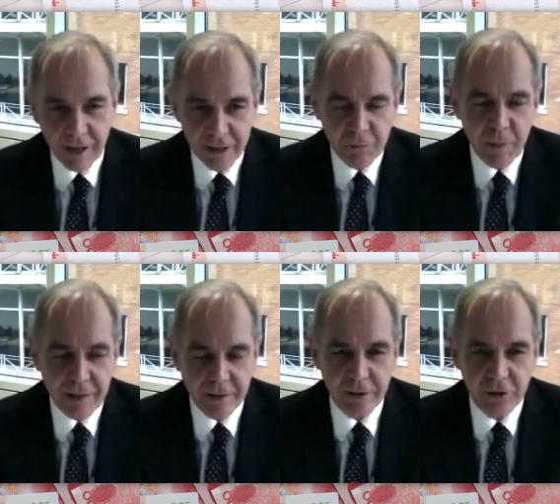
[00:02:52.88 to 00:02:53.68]

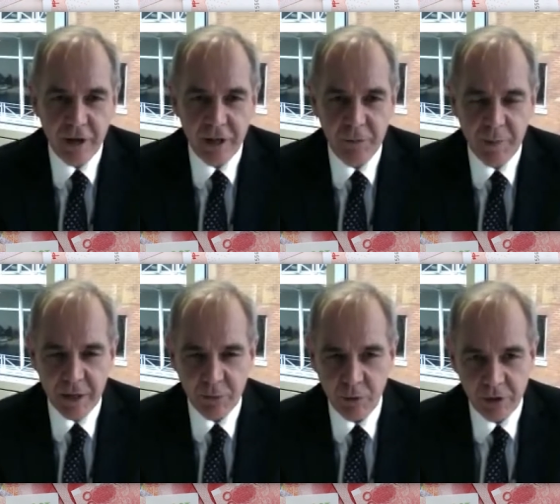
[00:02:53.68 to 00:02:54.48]
expect that the Chinese
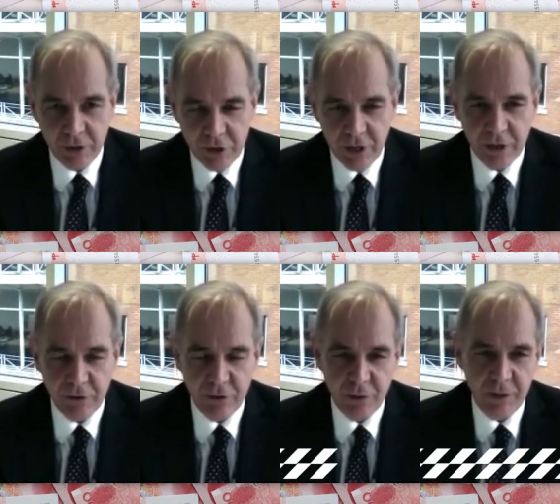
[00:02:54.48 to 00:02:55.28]
banks will
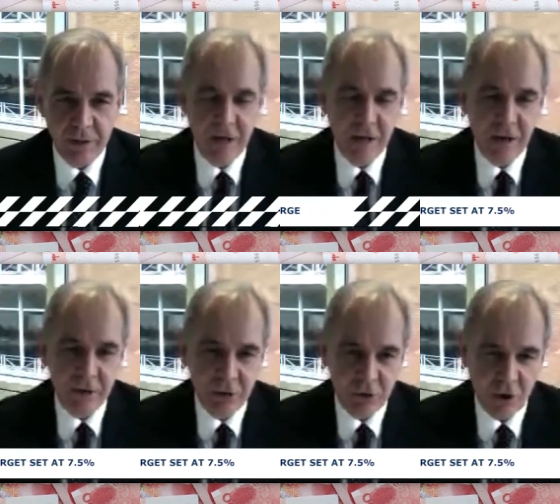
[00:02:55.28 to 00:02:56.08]
continue to be
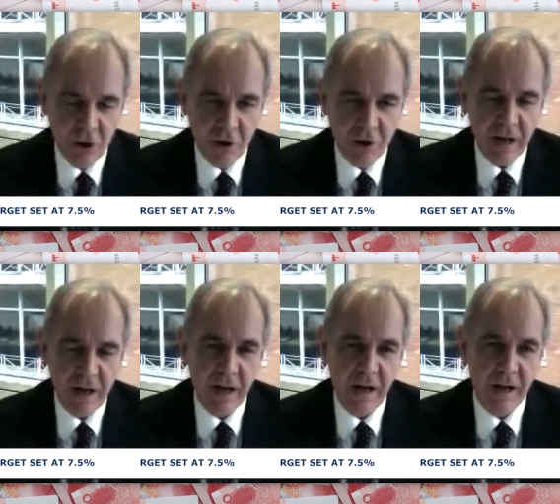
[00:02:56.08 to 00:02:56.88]
strong.
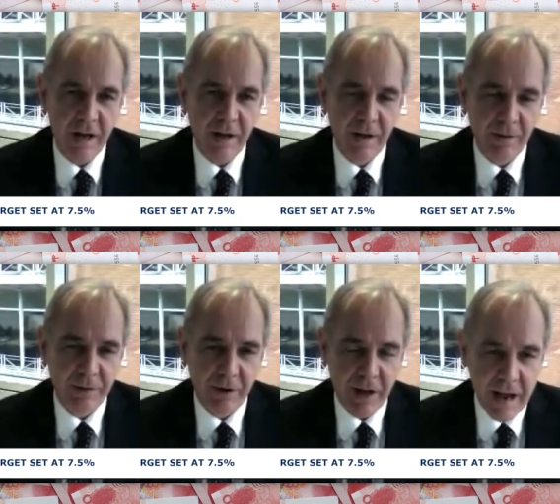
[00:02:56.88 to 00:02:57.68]
Uh,
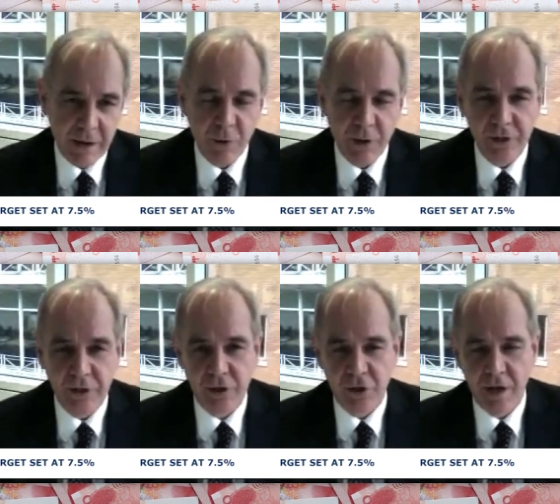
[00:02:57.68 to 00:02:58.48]
there are headwinds
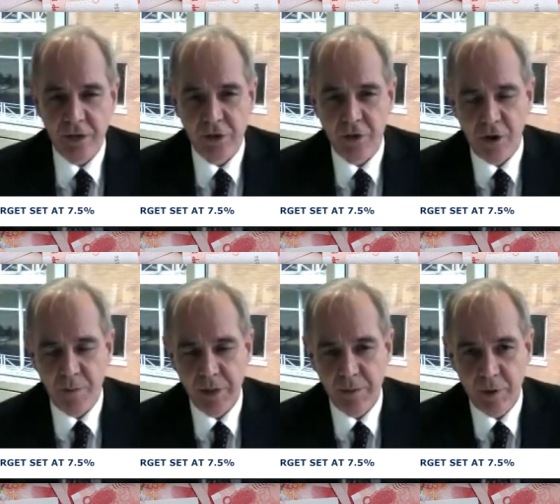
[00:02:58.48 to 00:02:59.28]
in the Chinese
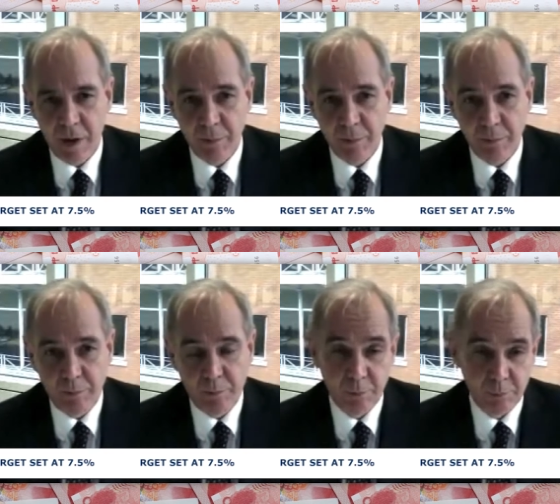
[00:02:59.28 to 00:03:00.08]
economy. I mean,
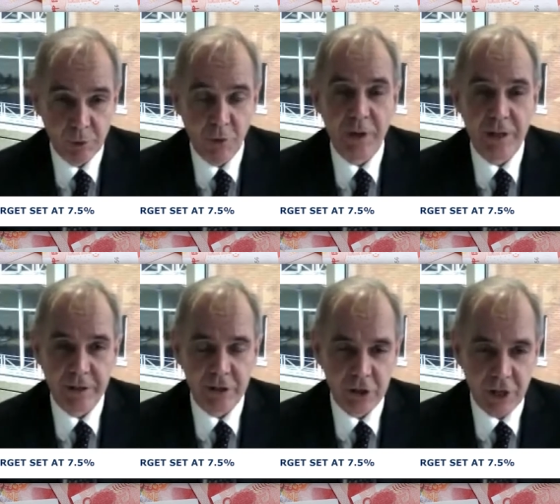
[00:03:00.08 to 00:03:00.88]
broadly, that
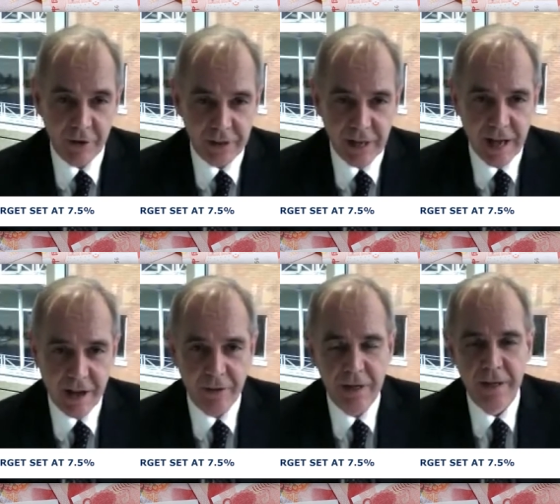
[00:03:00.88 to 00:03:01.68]
it's slowing
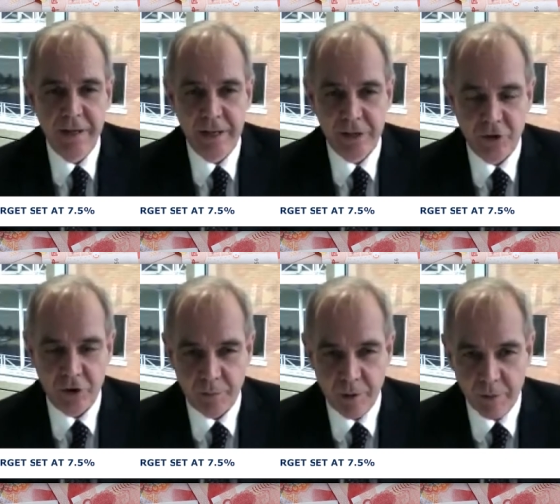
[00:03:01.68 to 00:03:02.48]
down. It's
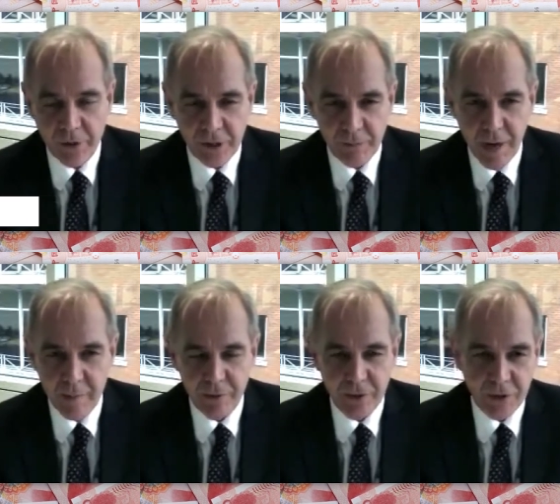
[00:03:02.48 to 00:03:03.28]
got a property
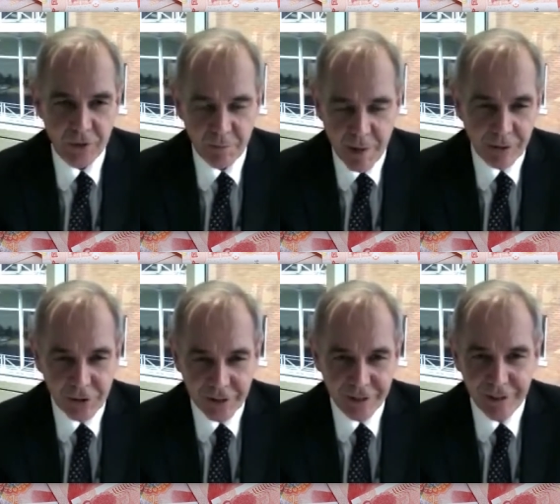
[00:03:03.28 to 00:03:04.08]
bubble that's
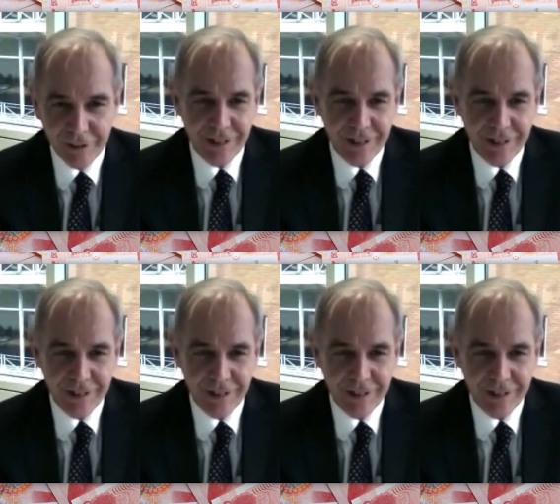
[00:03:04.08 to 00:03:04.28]
melting,